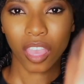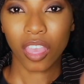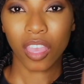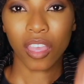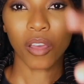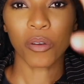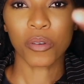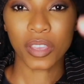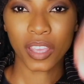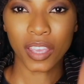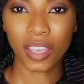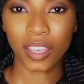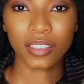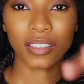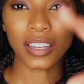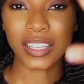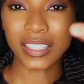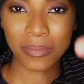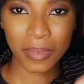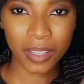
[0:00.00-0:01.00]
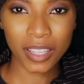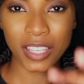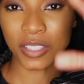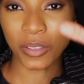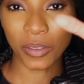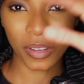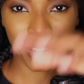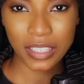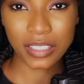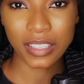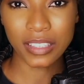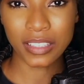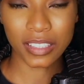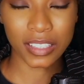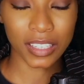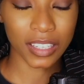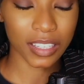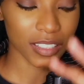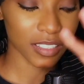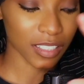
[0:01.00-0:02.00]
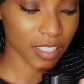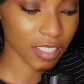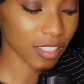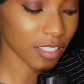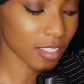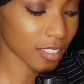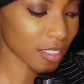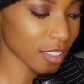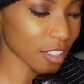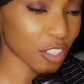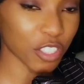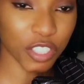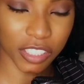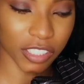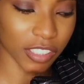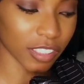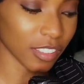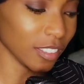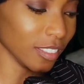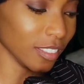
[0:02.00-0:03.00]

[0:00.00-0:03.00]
Okay, doesn't mean there's no lessons in here. Just chill.